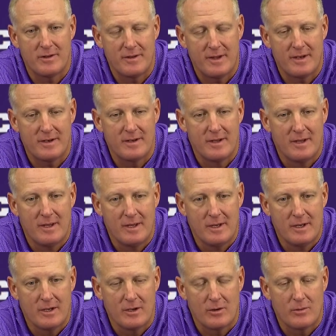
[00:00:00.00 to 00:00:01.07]
And then,
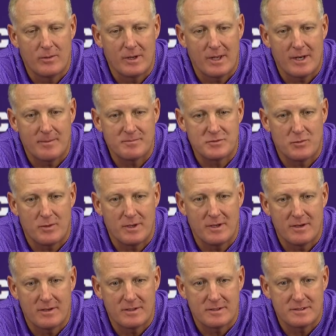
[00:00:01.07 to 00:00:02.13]
you know, we got up twenty
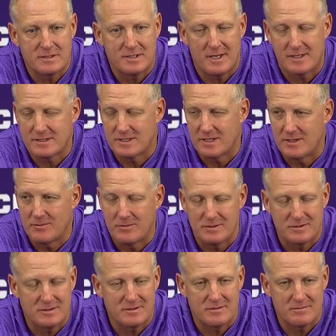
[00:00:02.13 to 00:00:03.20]
to six, and it
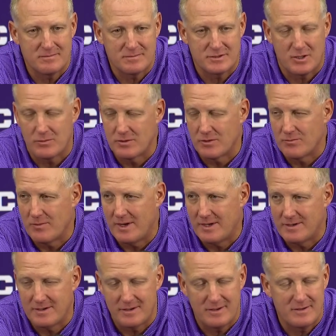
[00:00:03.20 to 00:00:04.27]
was soaking
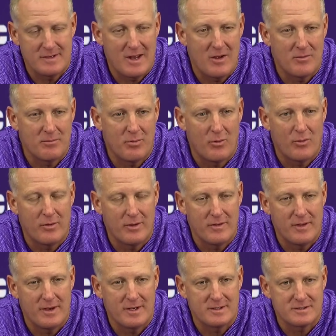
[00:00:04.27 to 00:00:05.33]
wet and a downpour, and
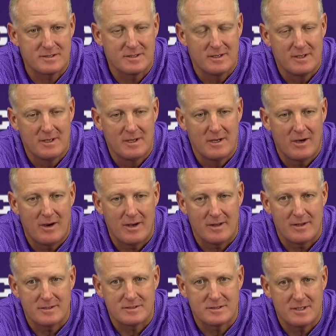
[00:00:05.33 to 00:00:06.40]
then it's all right,
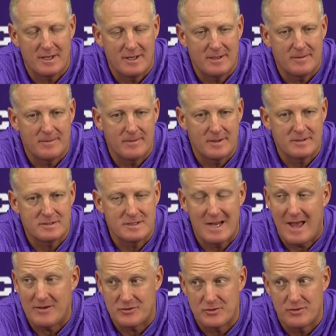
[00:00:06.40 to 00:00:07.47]
let's uh, let's
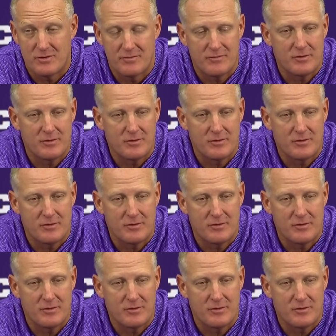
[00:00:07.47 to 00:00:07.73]
not turn the